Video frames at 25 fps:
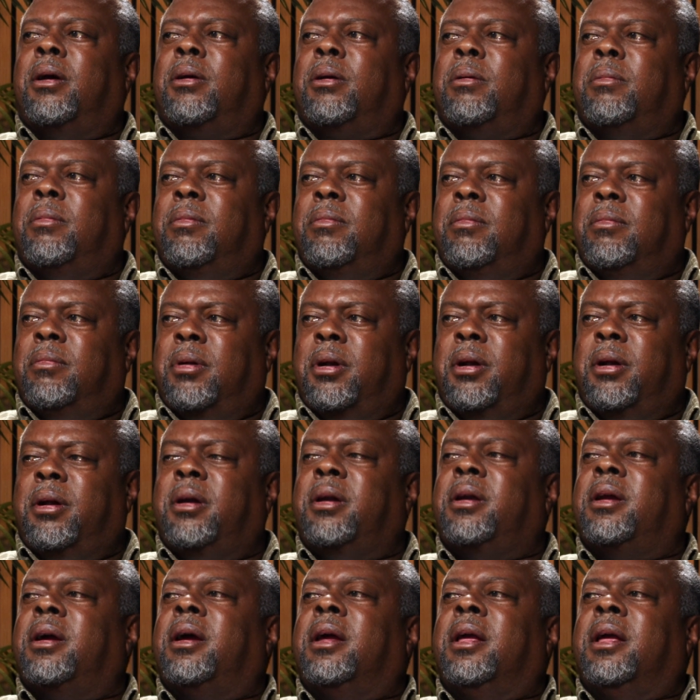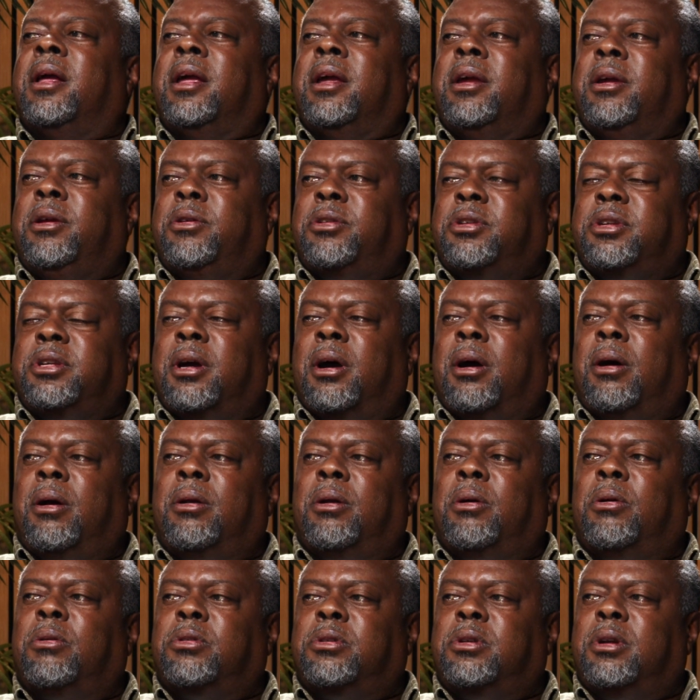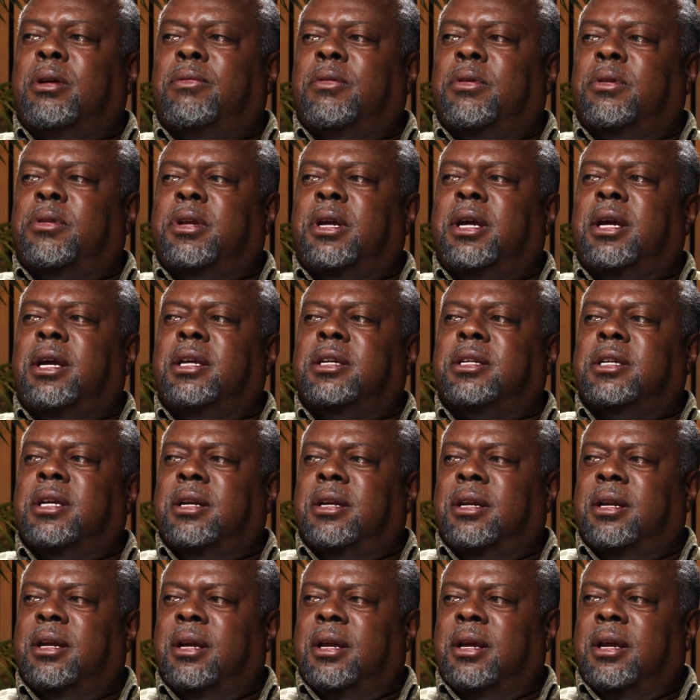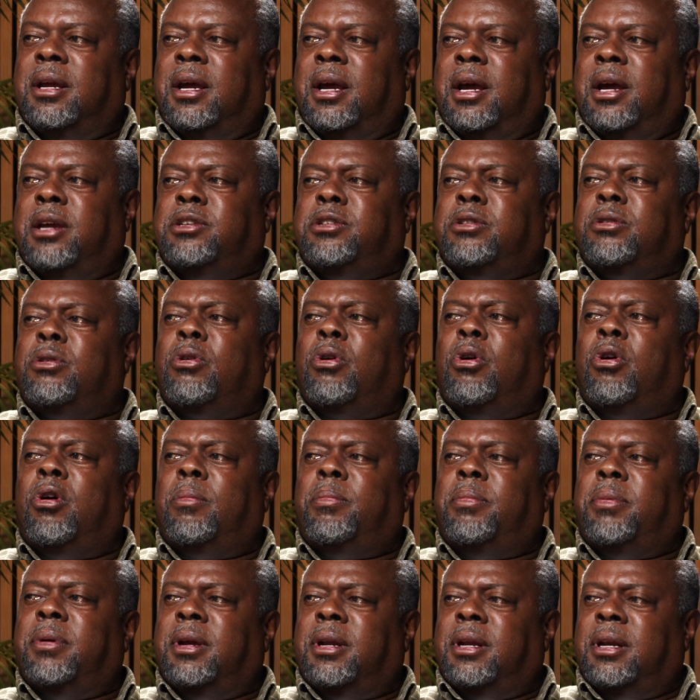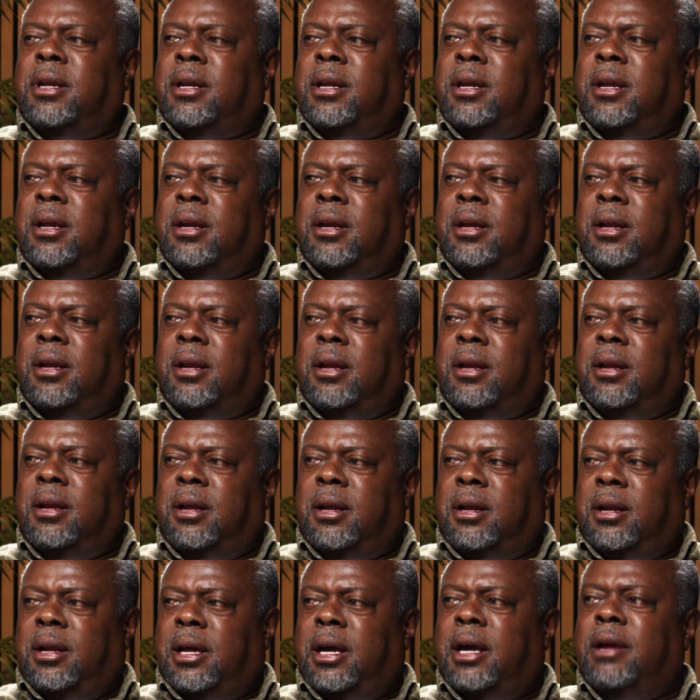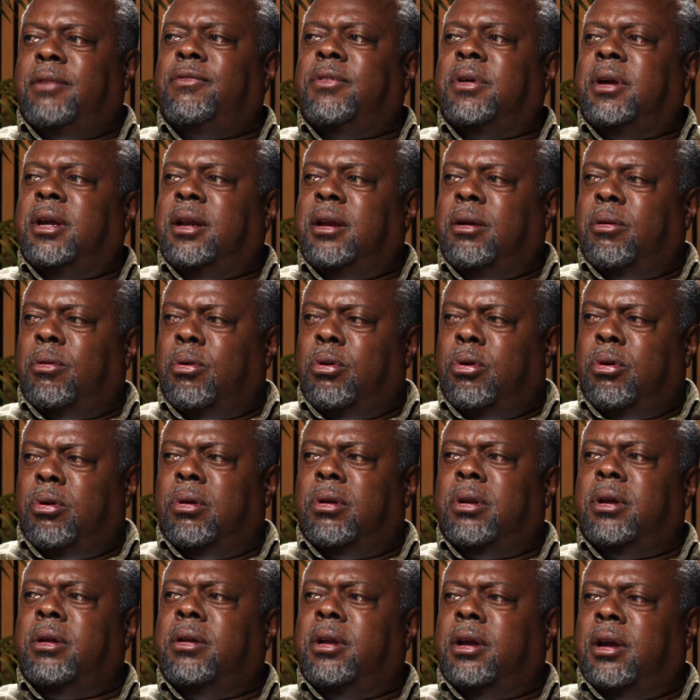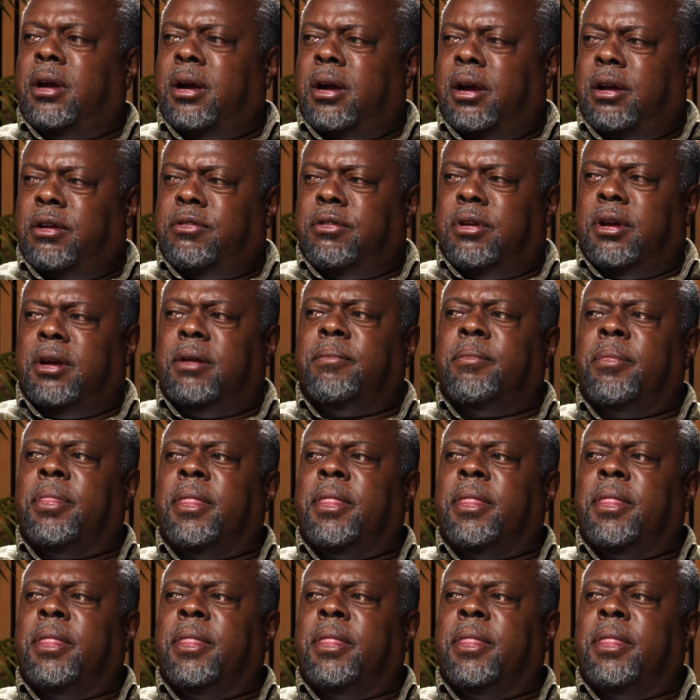a bird. You see all those different things, and as you grow up in life in the rural and the country,